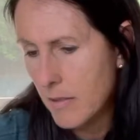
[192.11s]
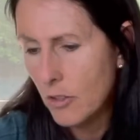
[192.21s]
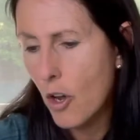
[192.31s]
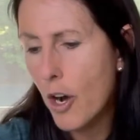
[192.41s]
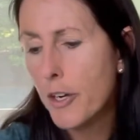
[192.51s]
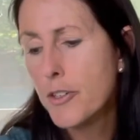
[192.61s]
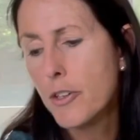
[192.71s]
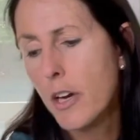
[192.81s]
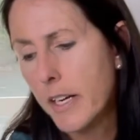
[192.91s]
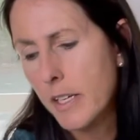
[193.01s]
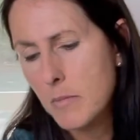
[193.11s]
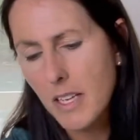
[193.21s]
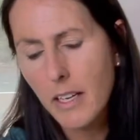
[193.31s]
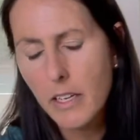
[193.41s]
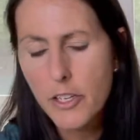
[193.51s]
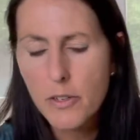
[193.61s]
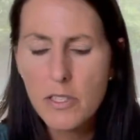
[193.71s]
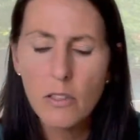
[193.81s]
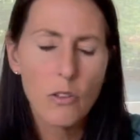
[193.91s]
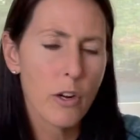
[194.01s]
larger items, I kind of use
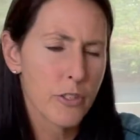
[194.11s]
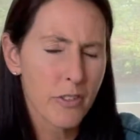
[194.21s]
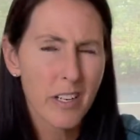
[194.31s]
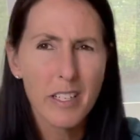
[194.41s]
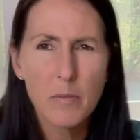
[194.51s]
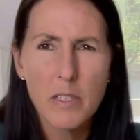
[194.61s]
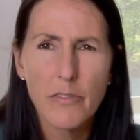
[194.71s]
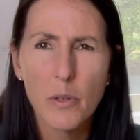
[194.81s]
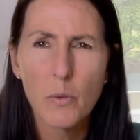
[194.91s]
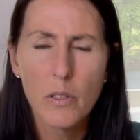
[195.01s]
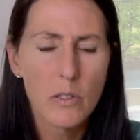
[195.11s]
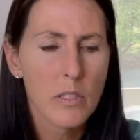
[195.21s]
the larger items, if you will,